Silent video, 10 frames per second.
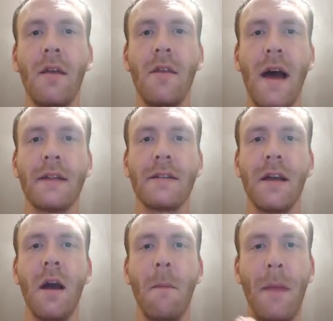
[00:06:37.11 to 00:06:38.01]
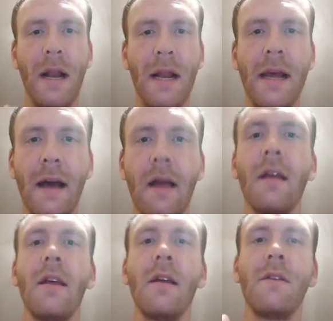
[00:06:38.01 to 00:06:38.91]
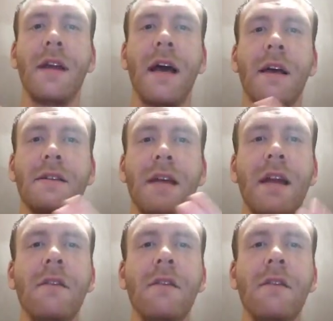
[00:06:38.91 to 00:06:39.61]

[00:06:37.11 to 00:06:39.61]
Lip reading: that a player that has